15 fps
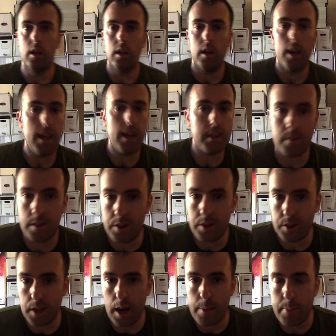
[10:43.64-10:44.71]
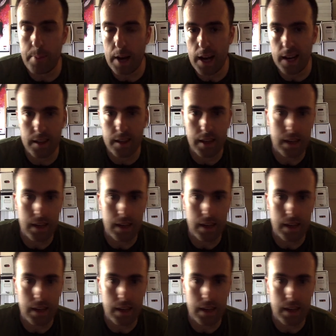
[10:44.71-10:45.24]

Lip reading: Hey, so I just got back.